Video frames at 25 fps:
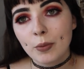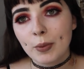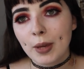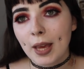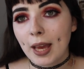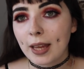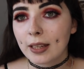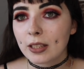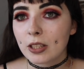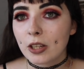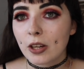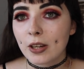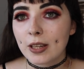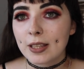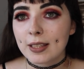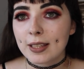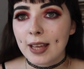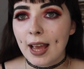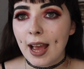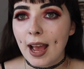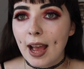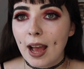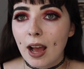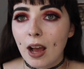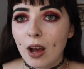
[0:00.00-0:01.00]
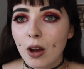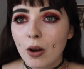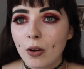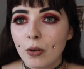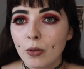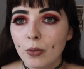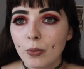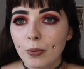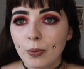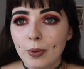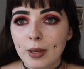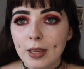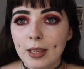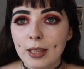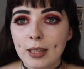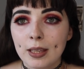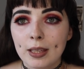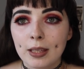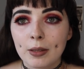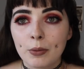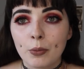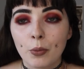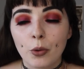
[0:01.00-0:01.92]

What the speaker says: we had nights out, we